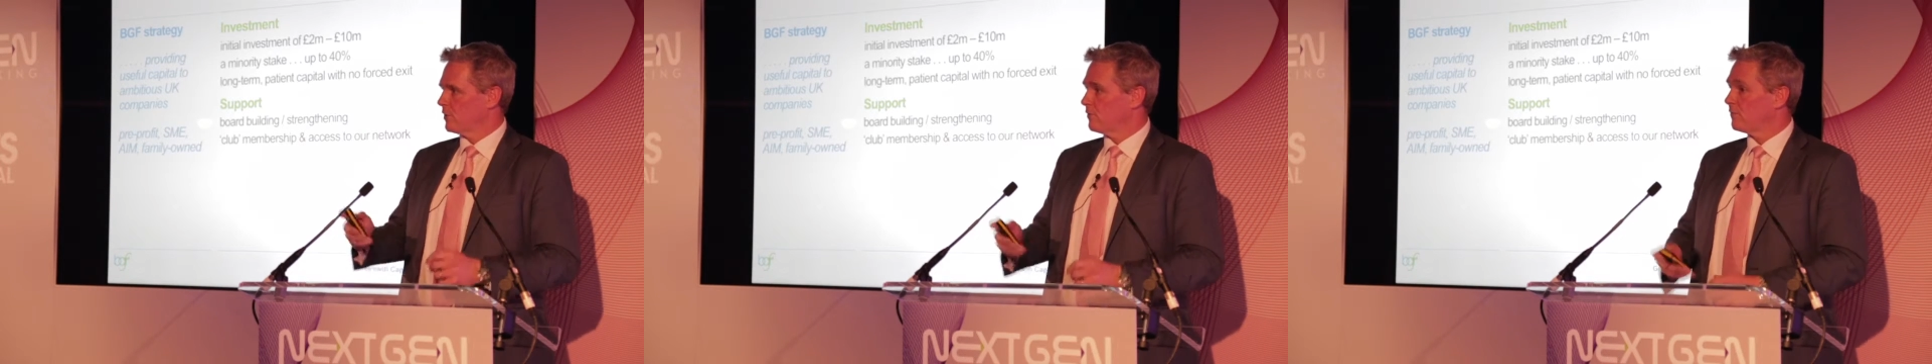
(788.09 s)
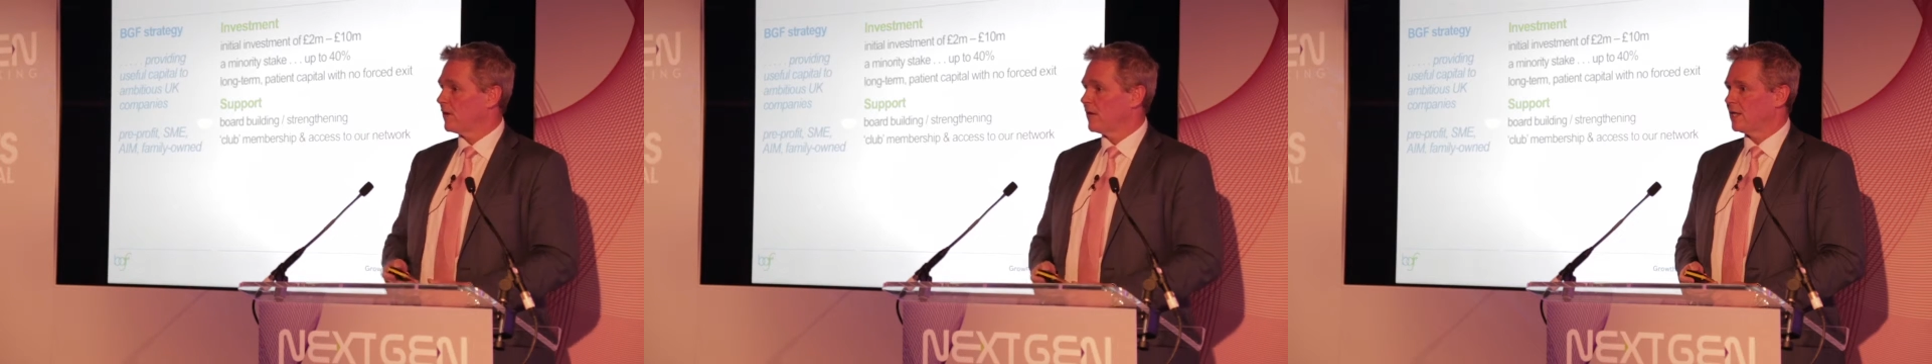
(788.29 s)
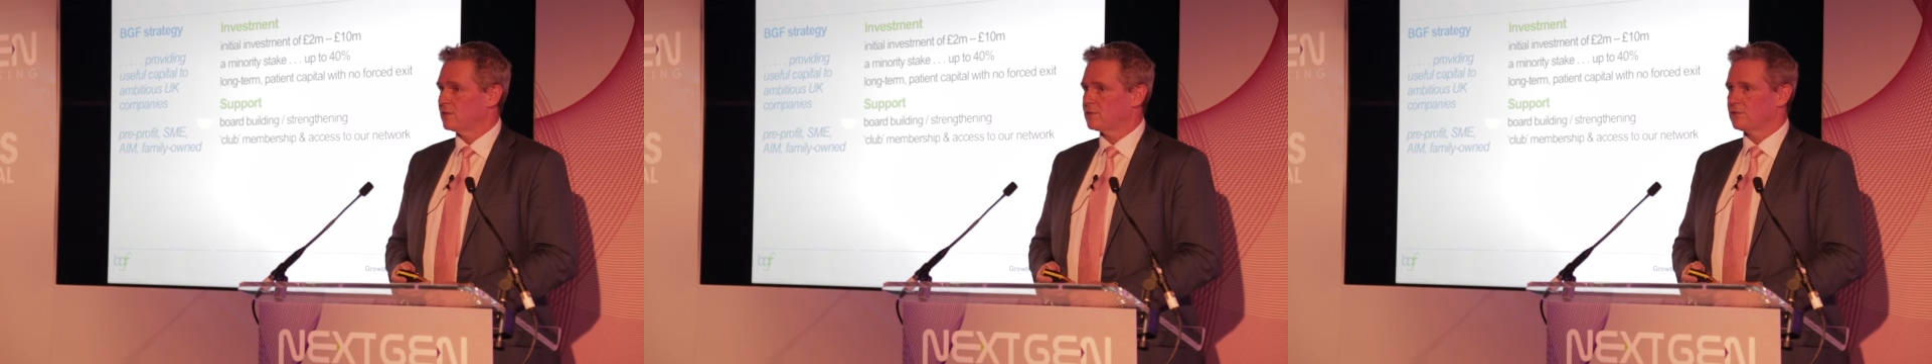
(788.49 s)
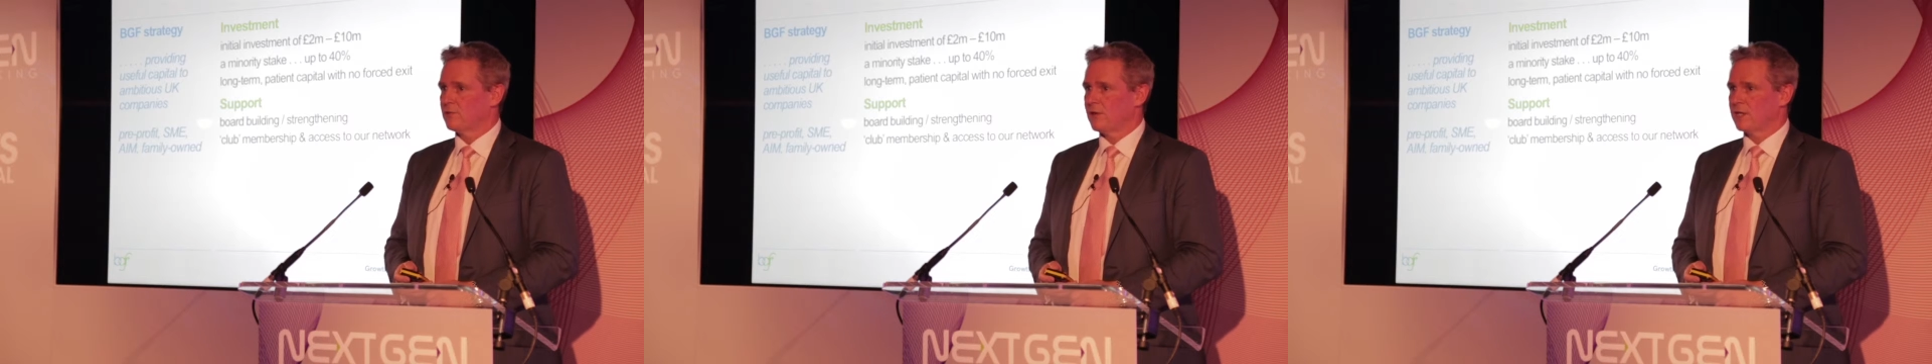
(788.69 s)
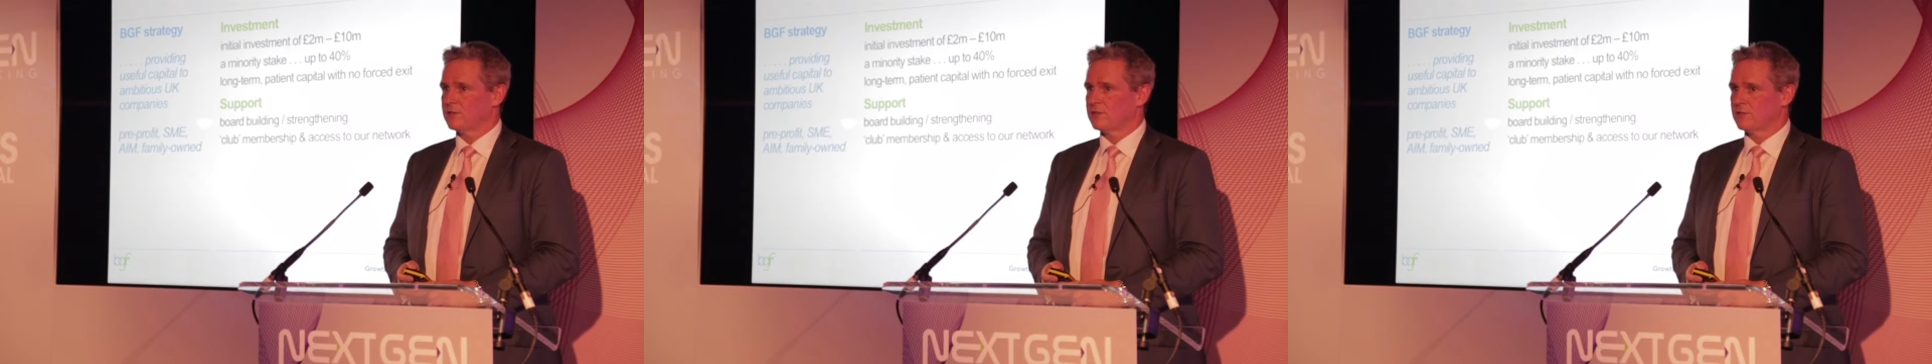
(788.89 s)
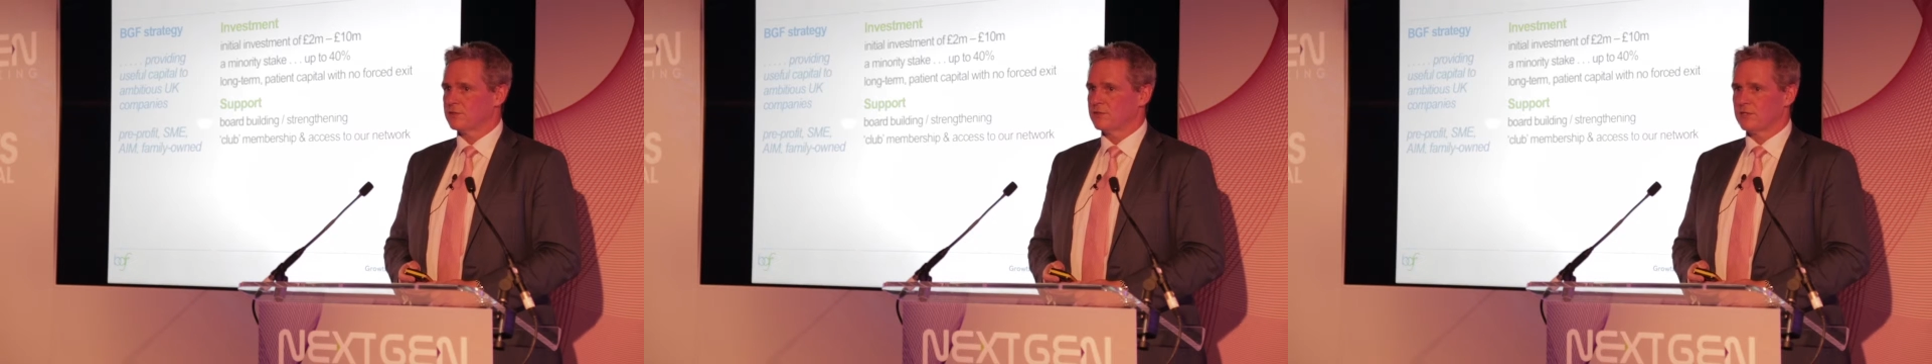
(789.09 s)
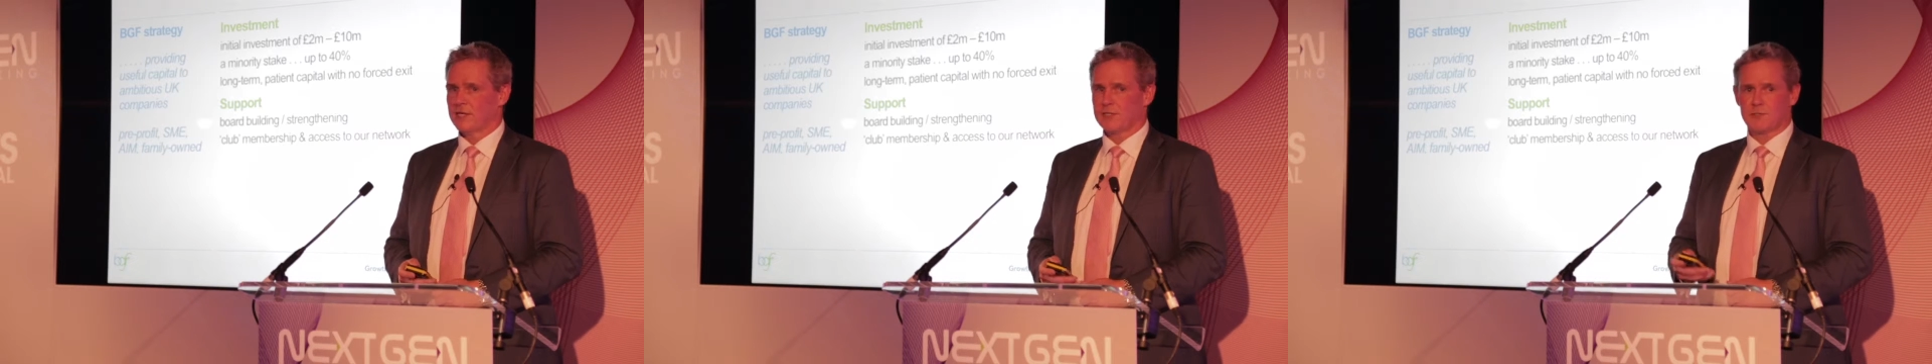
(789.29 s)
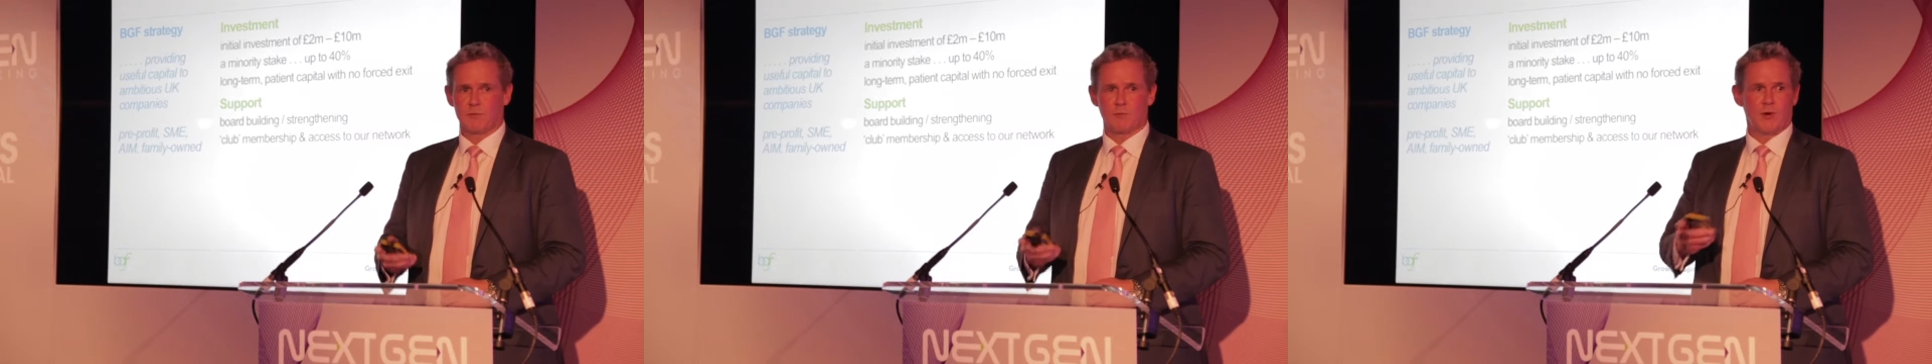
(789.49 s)
our finance directors, and
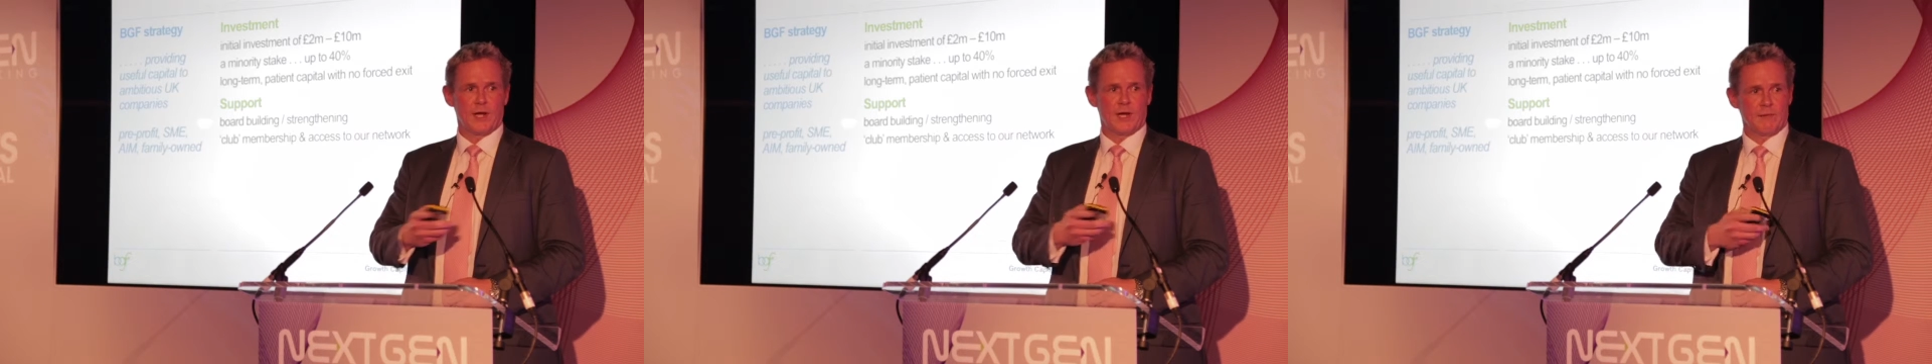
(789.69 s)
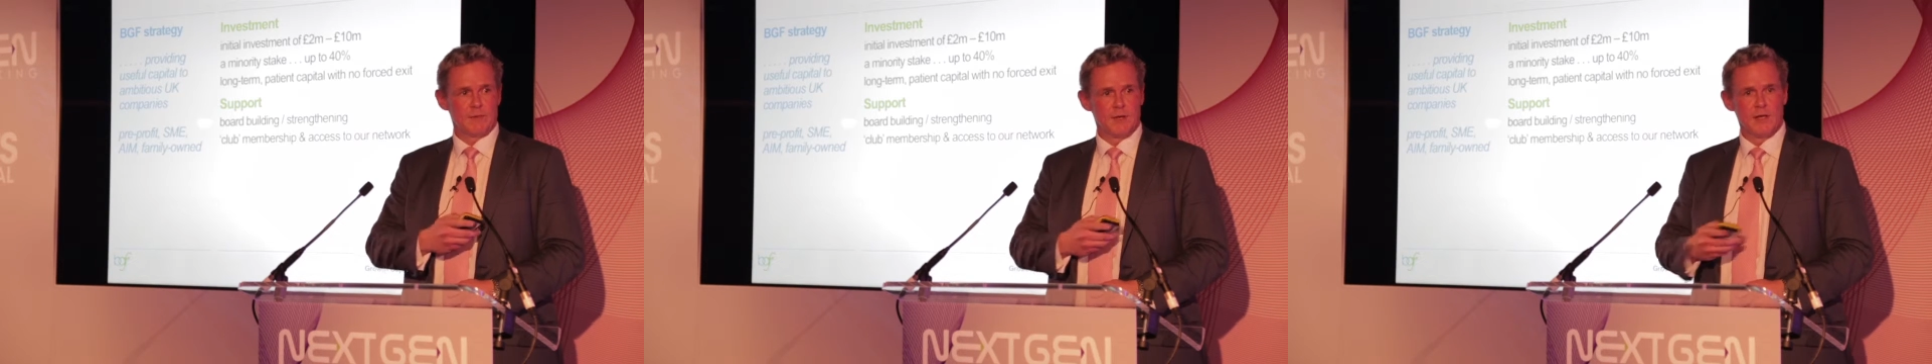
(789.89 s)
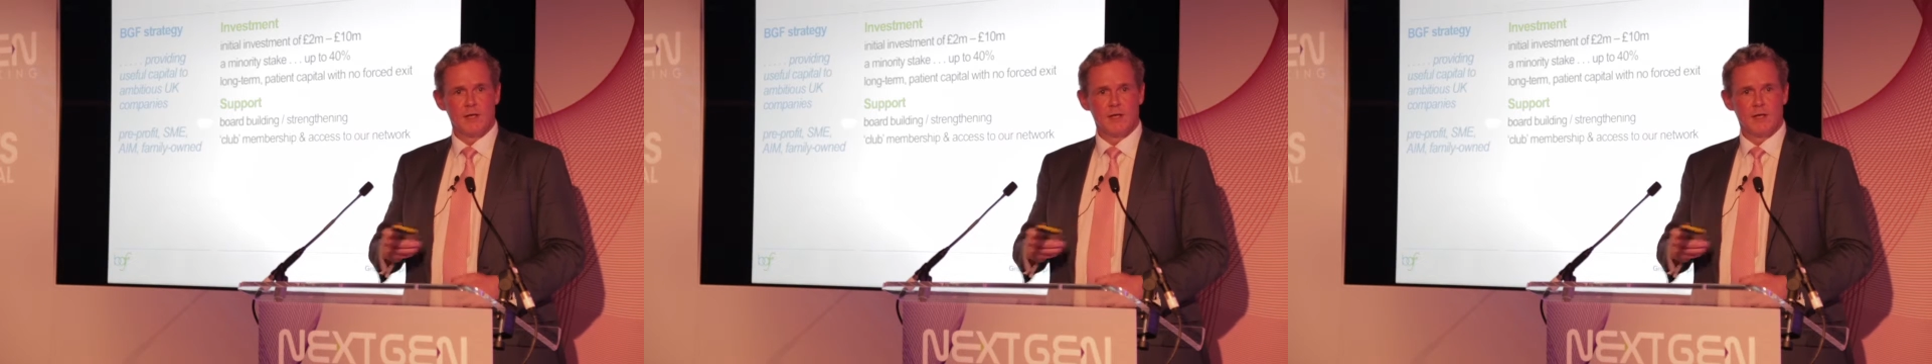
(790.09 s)
there's some great